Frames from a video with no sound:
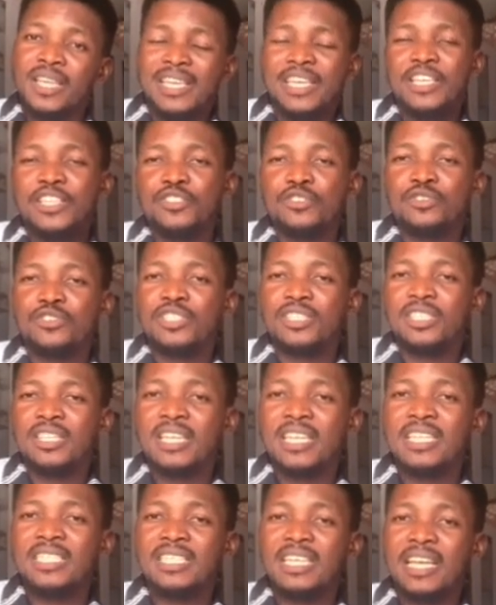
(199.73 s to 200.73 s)
is to
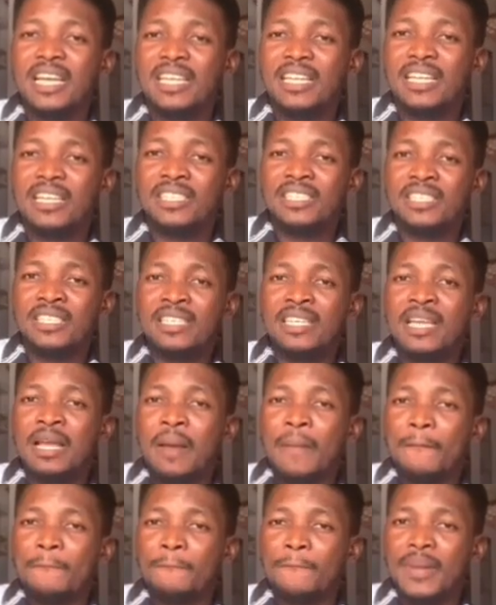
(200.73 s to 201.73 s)
generate energy
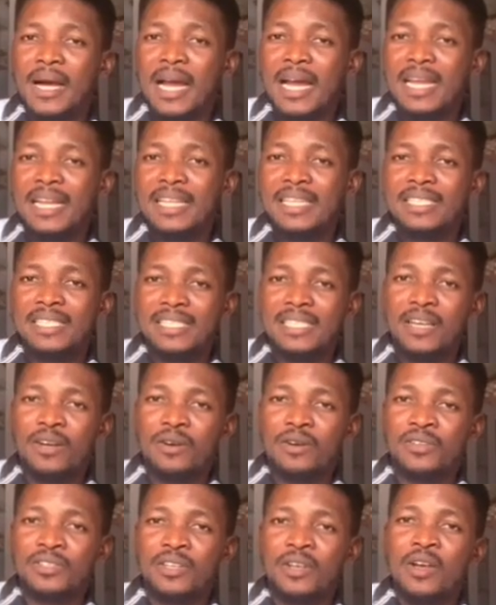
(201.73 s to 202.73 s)
by the
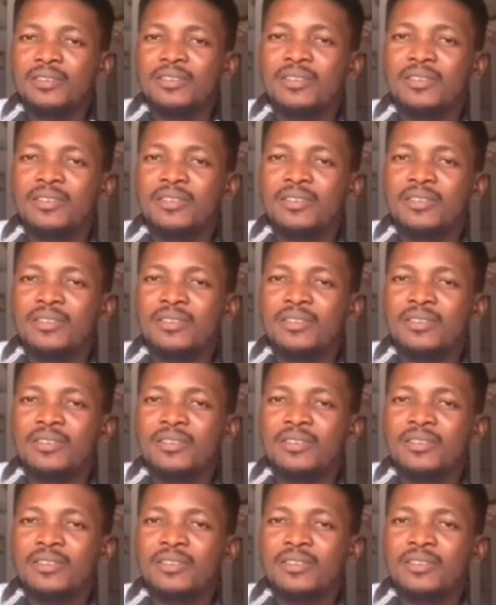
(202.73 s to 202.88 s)
cells.